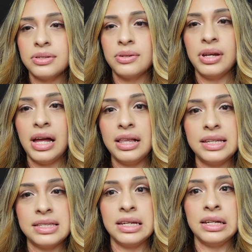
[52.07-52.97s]
So yeah,
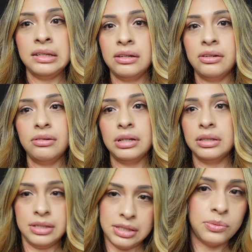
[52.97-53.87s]
let's get in here
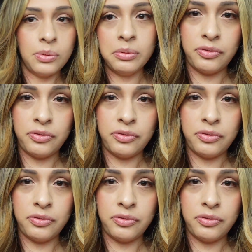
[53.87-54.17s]
and let's see what we